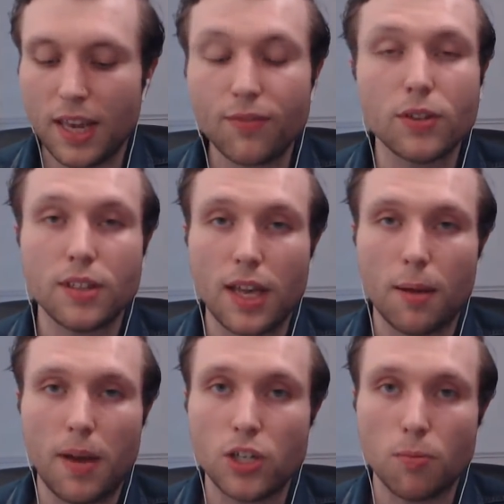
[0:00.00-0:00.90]
to
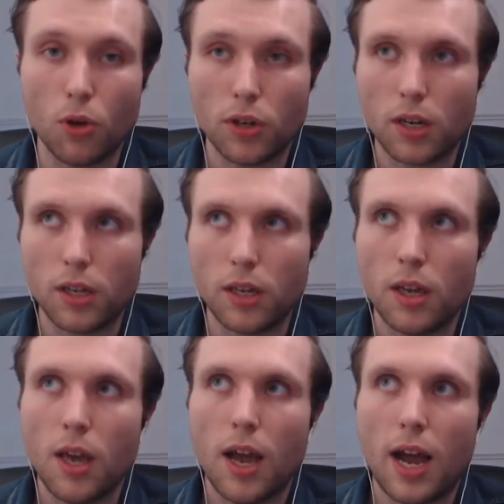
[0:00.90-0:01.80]
them hegemonically,
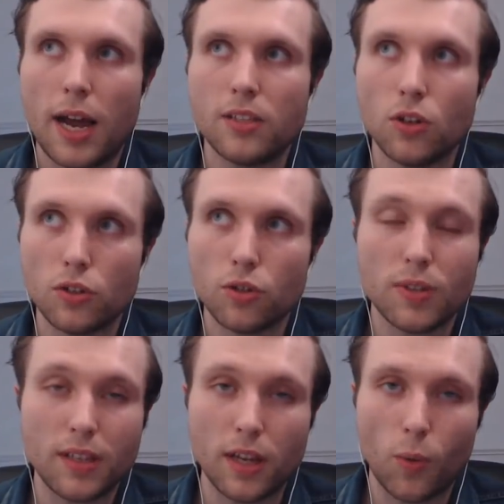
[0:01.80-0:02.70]
and it's not
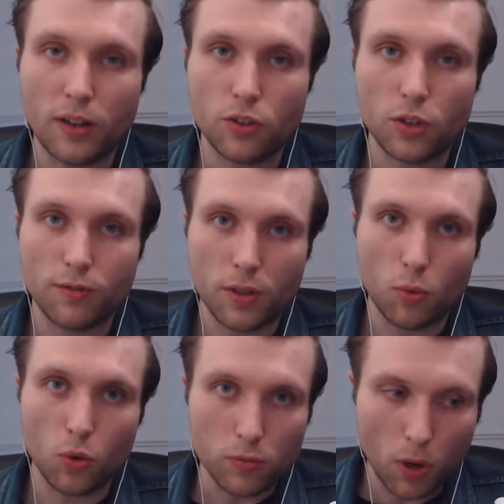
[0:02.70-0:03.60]
something they question for the
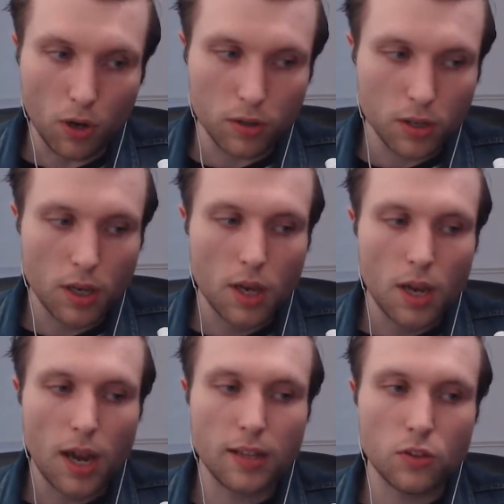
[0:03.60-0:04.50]
most part.
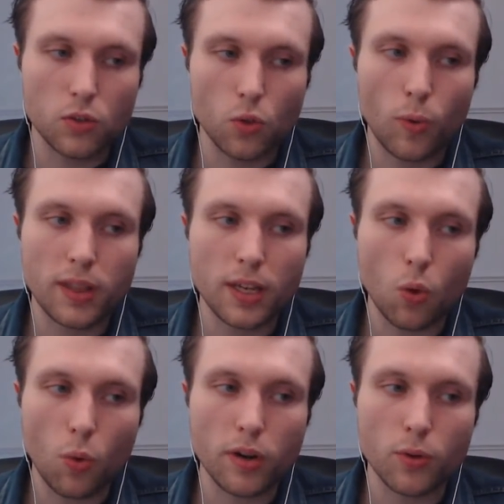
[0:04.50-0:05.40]
And so when they
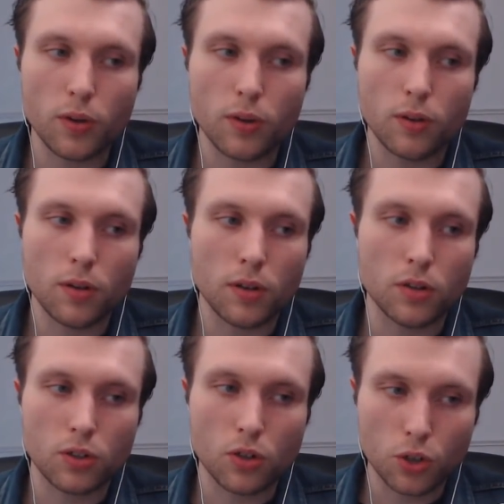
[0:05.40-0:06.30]
go into a
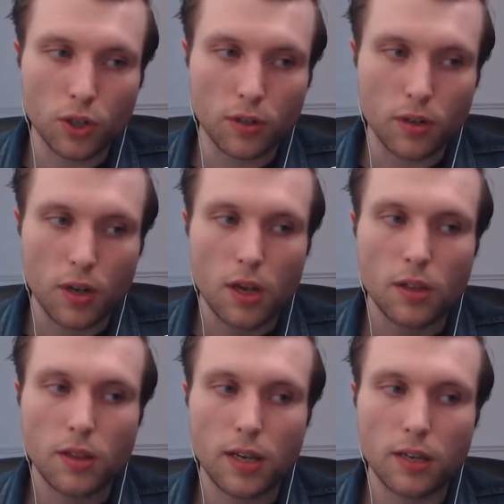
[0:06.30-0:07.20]
discussion,
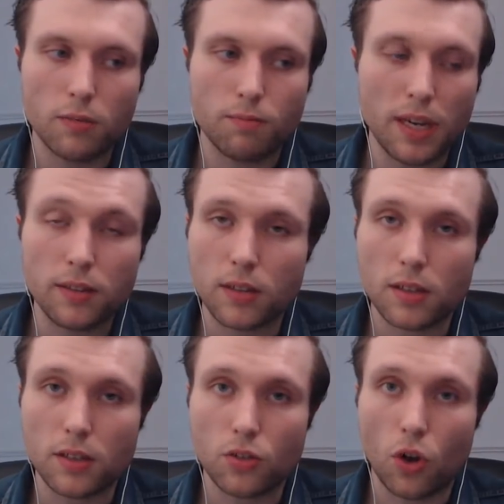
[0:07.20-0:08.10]
they
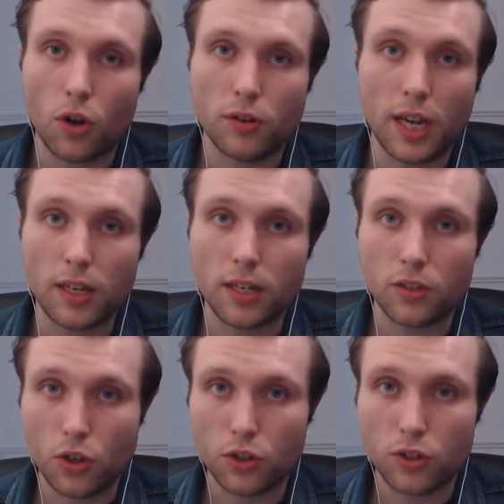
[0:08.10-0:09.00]
basically start yelling
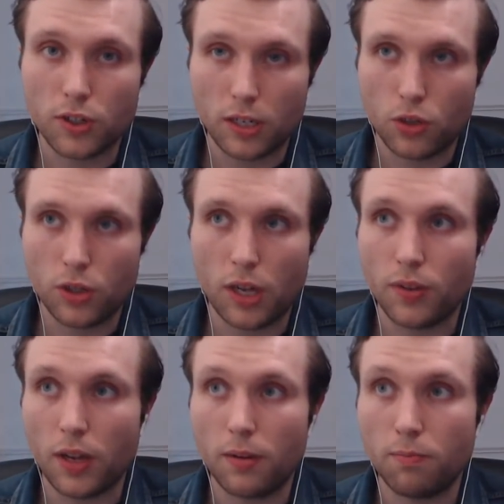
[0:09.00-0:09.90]
assertions at each other
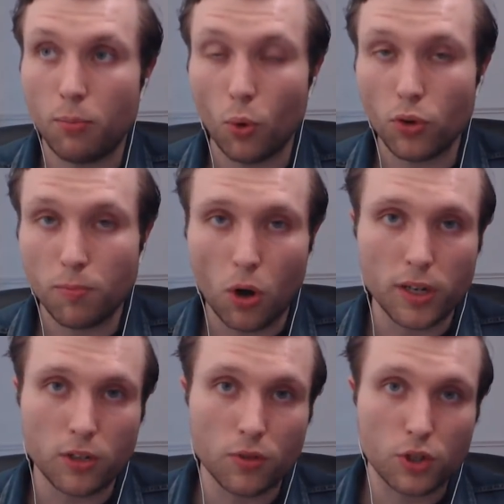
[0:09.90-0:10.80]
that both
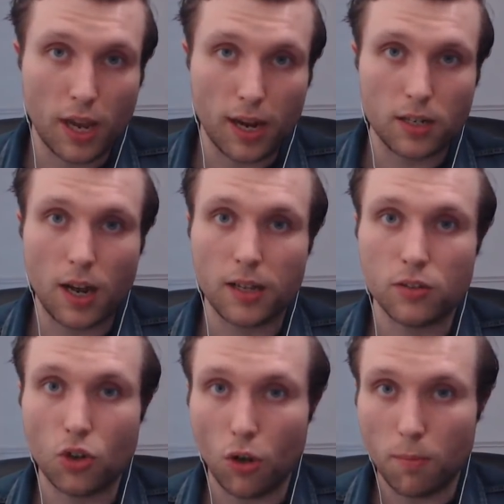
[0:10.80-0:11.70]
parties reject as
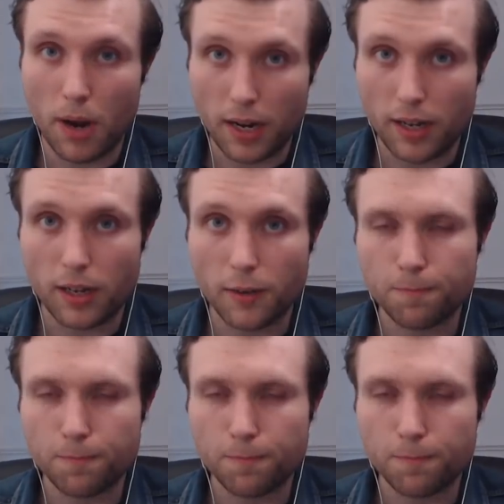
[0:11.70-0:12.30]
dogmatic.